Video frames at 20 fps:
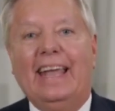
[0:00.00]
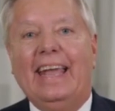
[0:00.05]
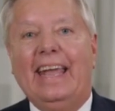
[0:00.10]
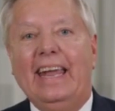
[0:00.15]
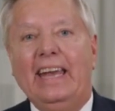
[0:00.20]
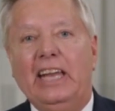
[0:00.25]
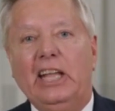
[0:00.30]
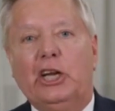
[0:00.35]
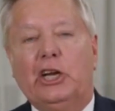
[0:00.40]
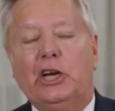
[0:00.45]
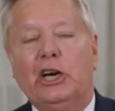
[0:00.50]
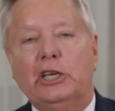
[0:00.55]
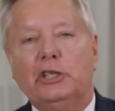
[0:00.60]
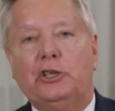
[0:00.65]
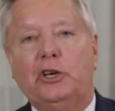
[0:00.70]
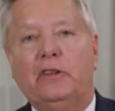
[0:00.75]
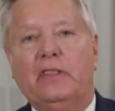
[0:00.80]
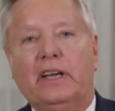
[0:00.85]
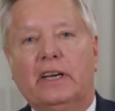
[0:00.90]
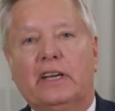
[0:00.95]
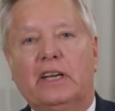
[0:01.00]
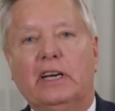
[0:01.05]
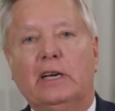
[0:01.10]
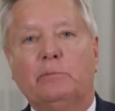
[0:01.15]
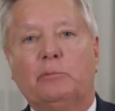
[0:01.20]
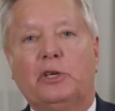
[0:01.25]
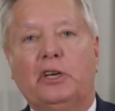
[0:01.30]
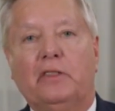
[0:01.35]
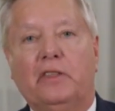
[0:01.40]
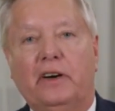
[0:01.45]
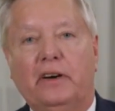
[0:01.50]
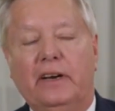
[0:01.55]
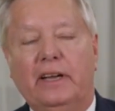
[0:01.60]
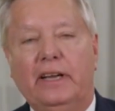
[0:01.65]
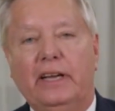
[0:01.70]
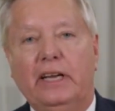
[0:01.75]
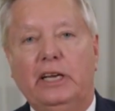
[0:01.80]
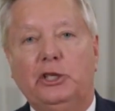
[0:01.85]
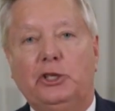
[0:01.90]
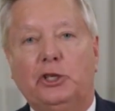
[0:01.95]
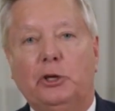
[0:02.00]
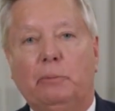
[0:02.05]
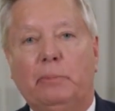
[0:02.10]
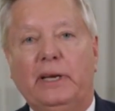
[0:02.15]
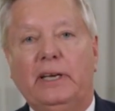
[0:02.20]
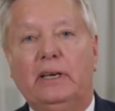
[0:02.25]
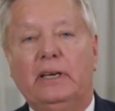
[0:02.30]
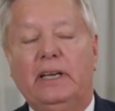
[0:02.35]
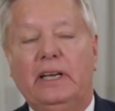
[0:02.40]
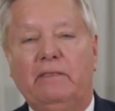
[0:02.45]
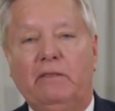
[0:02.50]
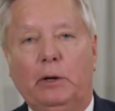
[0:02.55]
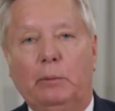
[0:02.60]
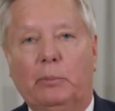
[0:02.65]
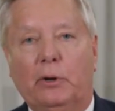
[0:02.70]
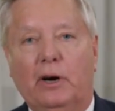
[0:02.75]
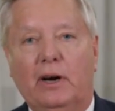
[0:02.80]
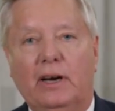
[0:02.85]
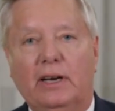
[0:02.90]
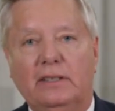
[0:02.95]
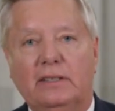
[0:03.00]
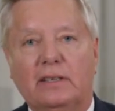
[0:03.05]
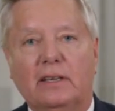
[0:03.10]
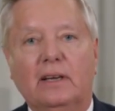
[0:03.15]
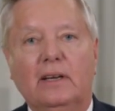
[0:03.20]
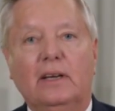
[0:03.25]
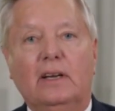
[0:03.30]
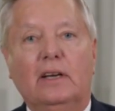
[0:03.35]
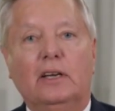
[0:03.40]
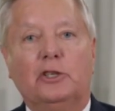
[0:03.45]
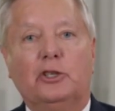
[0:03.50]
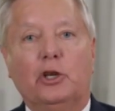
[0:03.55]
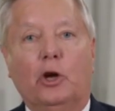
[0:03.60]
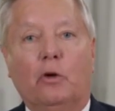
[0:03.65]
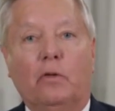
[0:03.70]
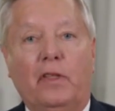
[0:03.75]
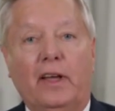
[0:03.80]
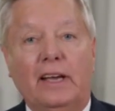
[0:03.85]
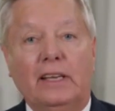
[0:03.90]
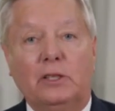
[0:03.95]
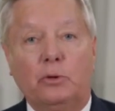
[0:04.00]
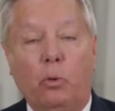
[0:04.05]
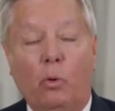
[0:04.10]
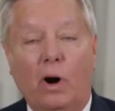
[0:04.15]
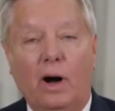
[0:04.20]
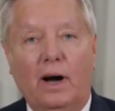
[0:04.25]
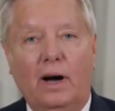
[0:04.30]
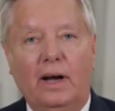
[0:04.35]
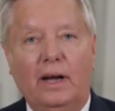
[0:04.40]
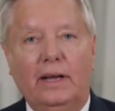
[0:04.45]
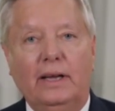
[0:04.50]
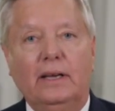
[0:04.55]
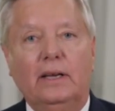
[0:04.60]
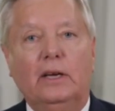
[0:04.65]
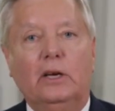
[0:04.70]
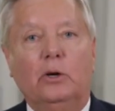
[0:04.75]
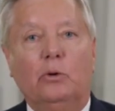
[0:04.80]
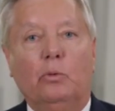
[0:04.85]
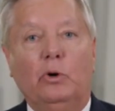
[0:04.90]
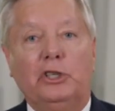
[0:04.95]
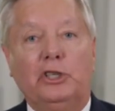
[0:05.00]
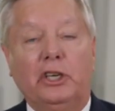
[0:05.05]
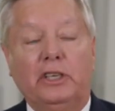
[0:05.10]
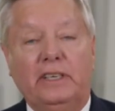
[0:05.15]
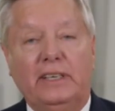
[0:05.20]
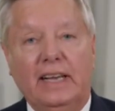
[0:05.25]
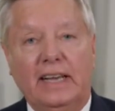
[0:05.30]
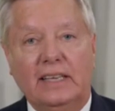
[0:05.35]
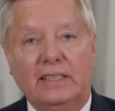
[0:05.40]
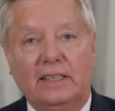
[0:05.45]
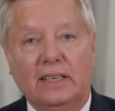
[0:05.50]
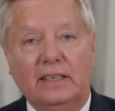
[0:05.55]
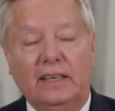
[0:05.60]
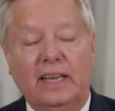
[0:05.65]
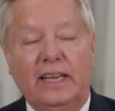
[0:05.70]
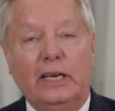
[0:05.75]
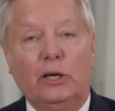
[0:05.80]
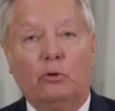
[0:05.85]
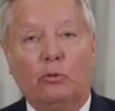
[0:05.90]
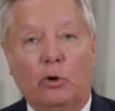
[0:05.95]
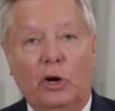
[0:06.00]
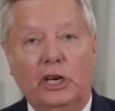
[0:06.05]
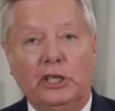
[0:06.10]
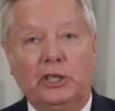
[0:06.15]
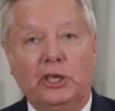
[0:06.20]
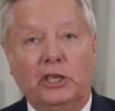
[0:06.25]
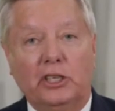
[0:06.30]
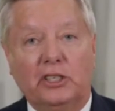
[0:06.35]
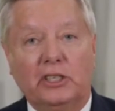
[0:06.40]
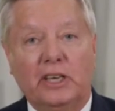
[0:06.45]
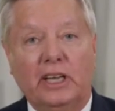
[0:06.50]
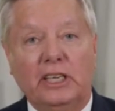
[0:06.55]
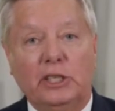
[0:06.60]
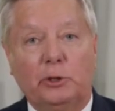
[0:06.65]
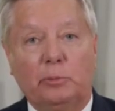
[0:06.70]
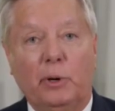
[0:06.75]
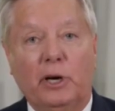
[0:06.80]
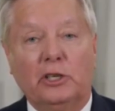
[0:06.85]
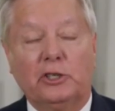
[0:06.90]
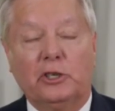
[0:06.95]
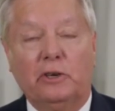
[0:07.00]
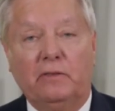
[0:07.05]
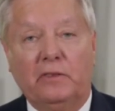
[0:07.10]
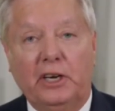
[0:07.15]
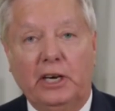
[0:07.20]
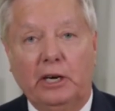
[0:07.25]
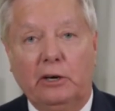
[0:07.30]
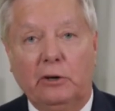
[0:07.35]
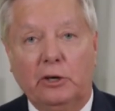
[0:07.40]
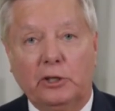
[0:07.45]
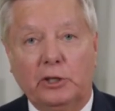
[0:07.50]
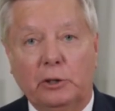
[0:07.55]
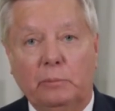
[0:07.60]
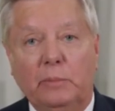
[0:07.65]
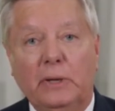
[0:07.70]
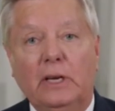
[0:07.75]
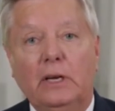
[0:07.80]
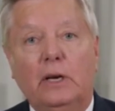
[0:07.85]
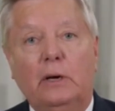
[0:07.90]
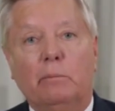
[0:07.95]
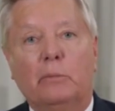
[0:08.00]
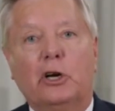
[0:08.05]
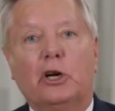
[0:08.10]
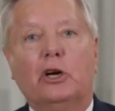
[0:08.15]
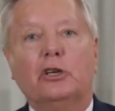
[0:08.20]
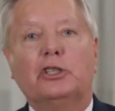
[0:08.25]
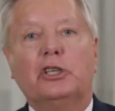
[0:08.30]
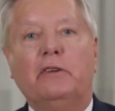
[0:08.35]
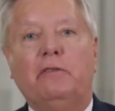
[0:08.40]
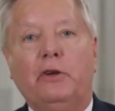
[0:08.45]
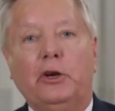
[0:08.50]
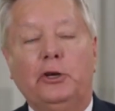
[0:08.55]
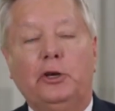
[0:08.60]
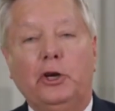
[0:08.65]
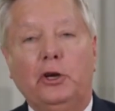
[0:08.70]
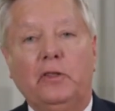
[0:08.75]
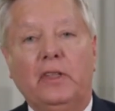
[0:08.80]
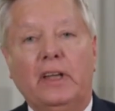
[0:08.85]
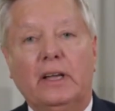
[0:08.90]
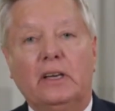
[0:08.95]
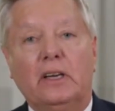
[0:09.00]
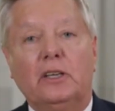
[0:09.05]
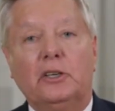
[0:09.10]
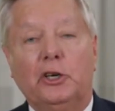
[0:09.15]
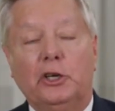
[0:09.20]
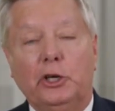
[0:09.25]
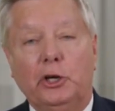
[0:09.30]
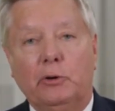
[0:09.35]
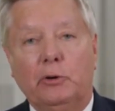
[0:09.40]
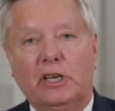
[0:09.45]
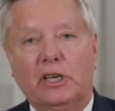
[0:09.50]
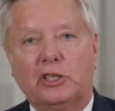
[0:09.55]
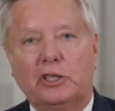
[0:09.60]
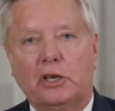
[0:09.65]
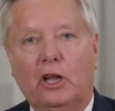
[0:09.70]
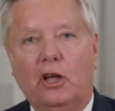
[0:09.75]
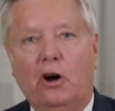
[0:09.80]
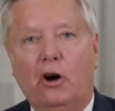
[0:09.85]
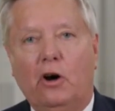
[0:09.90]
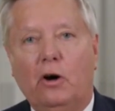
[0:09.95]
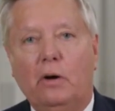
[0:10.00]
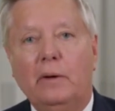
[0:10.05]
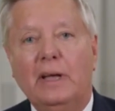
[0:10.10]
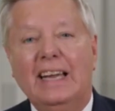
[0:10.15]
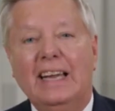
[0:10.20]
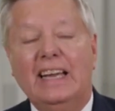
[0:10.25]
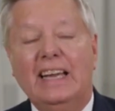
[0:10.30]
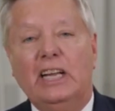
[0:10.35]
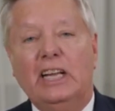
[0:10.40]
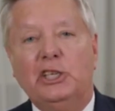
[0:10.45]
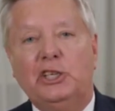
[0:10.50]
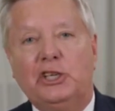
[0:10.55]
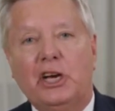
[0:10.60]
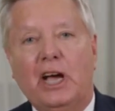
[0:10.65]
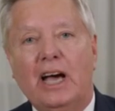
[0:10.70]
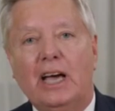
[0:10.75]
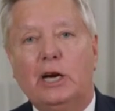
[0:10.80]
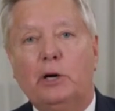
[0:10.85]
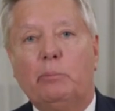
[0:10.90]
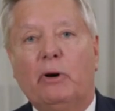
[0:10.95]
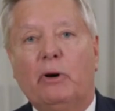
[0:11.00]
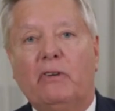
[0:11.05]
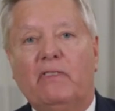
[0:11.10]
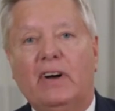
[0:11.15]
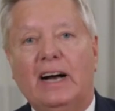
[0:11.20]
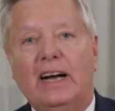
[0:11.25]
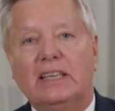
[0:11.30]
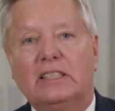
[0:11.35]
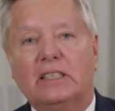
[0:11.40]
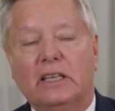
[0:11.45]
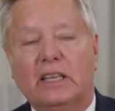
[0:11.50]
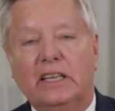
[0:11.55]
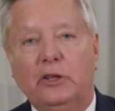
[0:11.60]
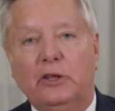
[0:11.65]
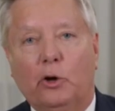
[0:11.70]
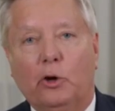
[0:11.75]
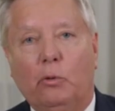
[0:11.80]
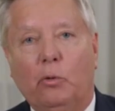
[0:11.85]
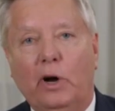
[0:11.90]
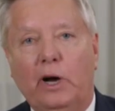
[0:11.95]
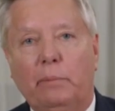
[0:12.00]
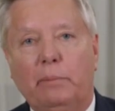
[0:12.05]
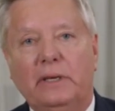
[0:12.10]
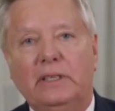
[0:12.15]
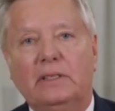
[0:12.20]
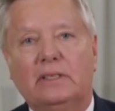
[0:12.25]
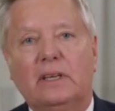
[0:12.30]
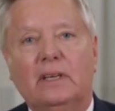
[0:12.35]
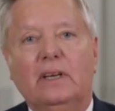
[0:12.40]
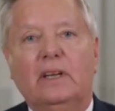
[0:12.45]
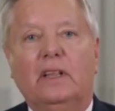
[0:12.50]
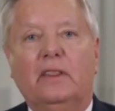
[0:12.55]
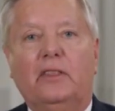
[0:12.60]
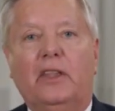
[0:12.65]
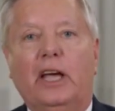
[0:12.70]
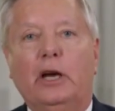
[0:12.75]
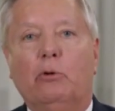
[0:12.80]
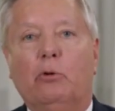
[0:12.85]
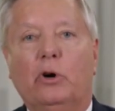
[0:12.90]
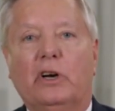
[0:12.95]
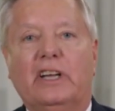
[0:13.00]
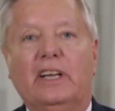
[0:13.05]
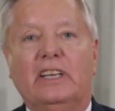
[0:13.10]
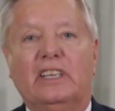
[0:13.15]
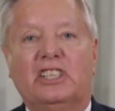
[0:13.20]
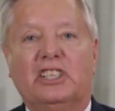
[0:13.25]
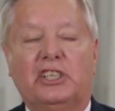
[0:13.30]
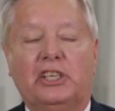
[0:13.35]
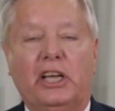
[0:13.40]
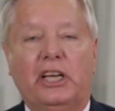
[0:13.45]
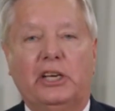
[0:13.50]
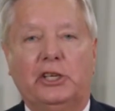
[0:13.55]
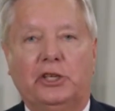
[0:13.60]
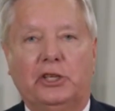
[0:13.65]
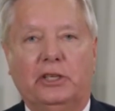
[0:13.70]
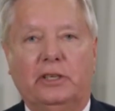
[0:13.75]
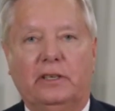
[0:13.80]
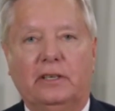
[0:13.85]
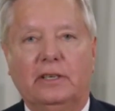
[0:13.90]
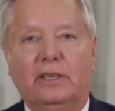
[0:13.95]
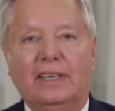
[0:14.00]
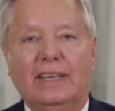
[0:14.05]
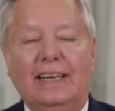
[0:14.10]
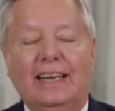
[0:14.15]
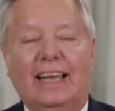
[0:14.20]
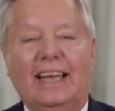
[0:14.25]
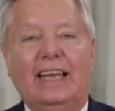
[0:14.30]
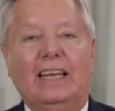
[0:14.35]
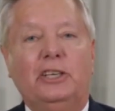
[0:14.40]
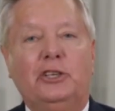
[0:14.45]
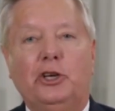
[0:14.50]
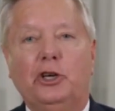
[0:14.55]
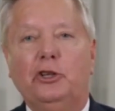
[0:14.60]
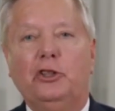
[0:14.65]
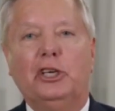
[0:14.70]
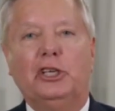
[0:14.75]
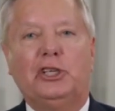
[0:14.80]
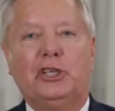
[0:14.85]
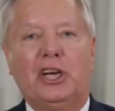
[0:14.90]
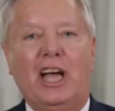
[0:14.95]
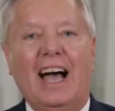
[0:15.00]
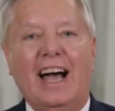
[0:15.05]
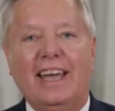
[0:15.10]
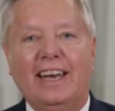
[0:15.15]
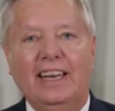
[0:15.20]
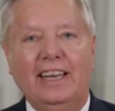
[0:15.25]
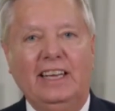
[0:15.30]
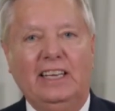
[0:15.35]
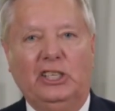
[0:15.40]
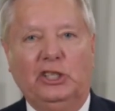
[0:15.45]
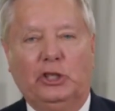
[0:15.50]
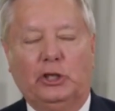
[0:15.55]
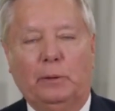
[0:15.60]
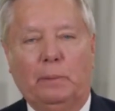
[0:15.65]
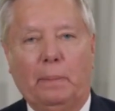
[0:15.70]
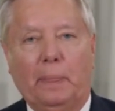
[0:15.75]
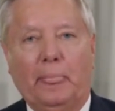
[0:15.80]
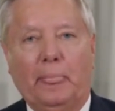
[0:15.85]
any country that comes to their aid should pay a heavy price. So that's why we should designate Russia a state sponsor of terrorism, because if you do that under U.S. law and China provides lethal weapons, they will get sanctioned. And to the Chinese,